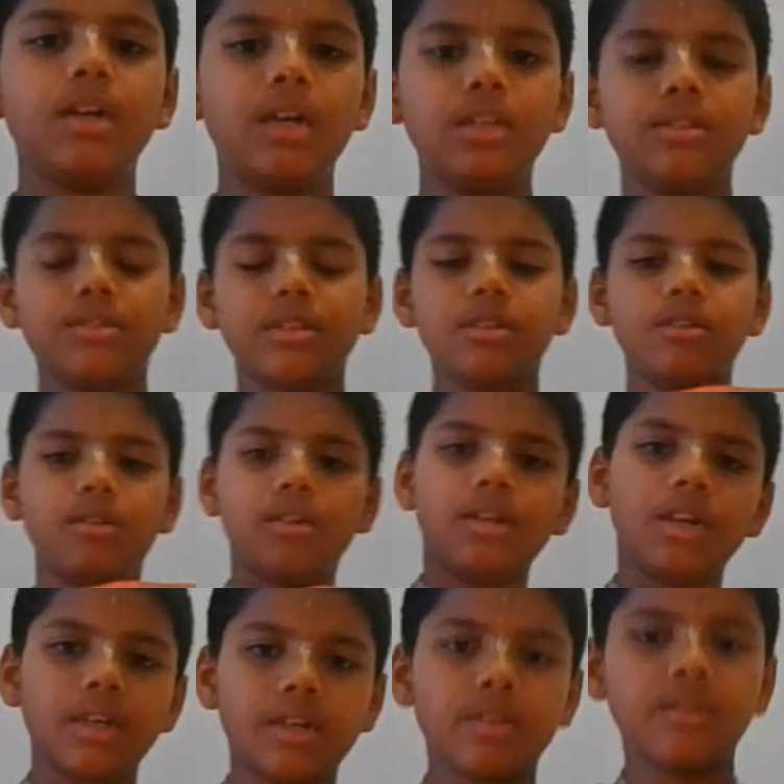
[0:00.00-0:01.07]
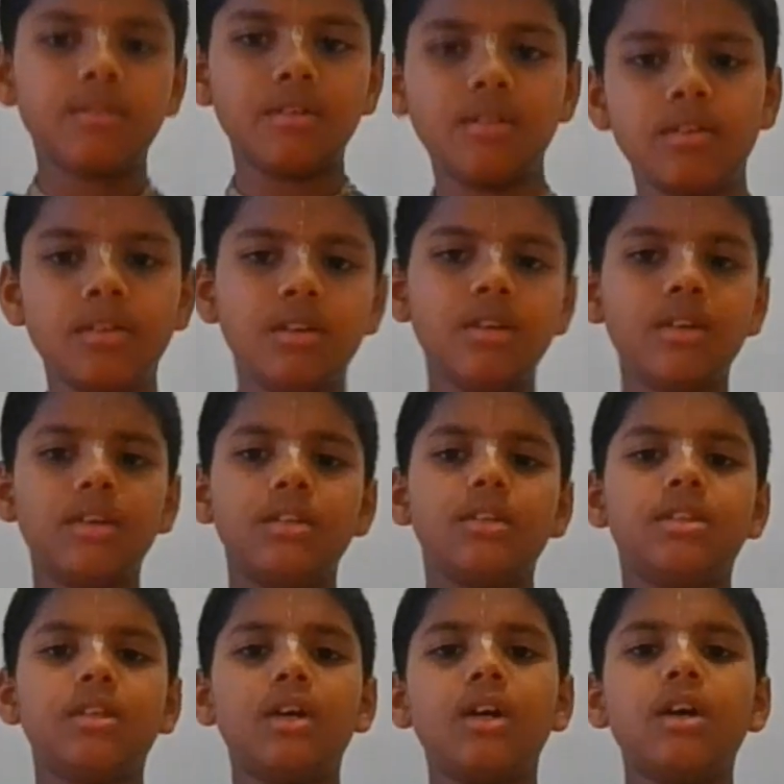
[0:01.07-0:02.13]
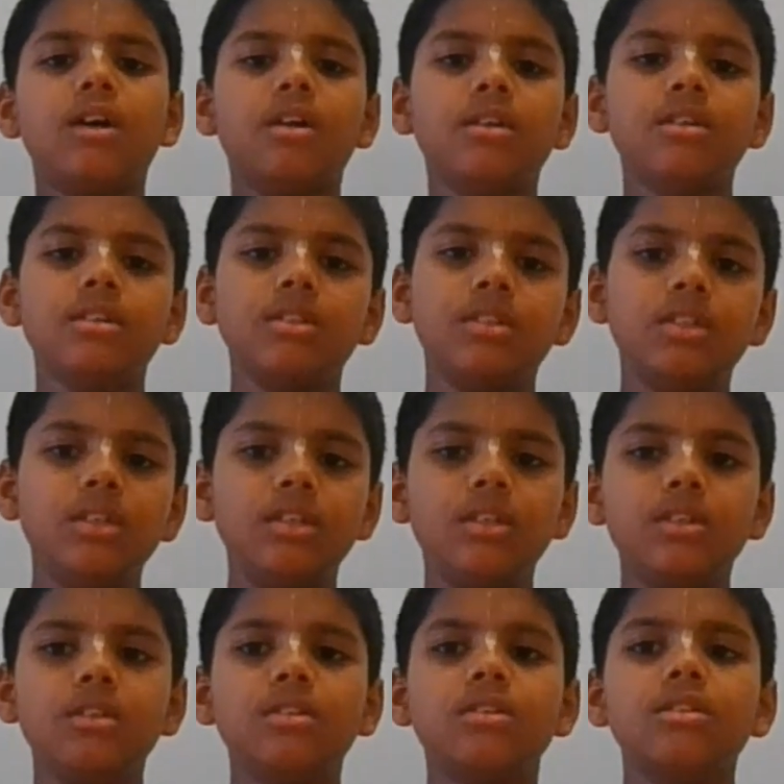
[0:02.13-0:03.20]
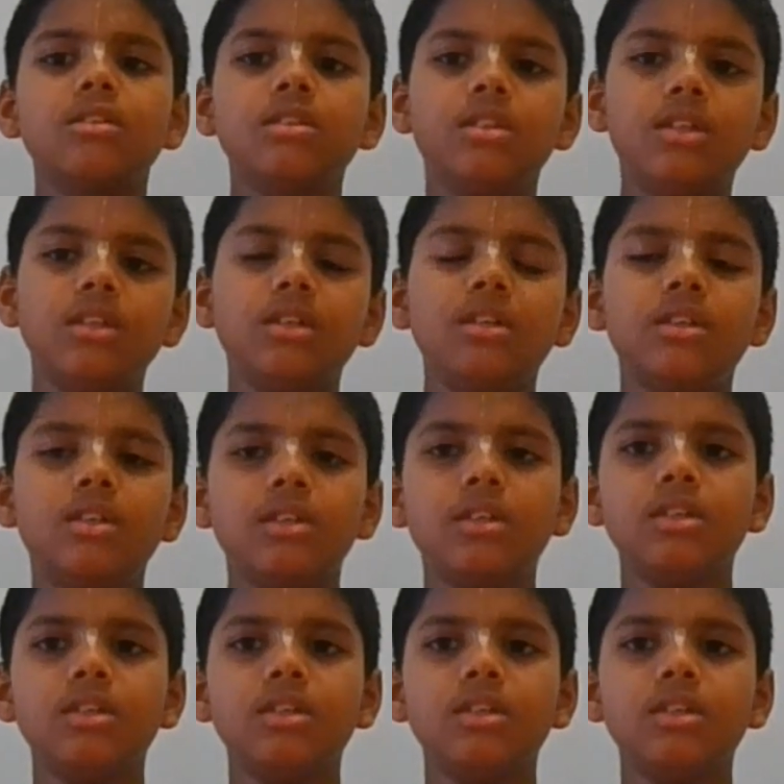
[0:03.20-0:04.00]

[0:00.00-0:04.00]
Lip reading: and you can go like ta ti ri